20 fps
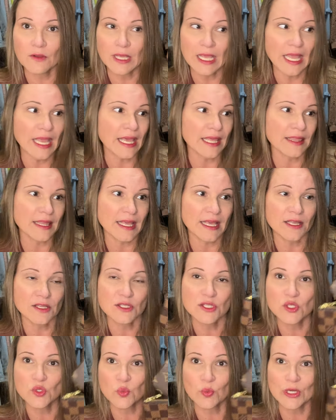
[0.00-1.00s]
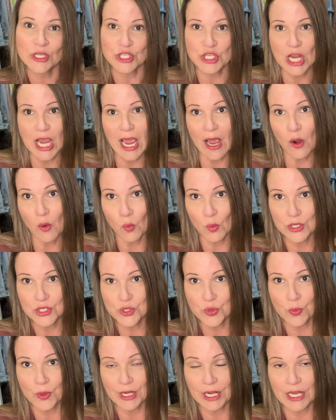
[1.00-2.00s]
and then switch out
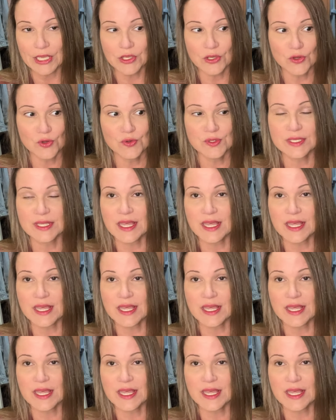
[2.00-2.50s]
which one I use,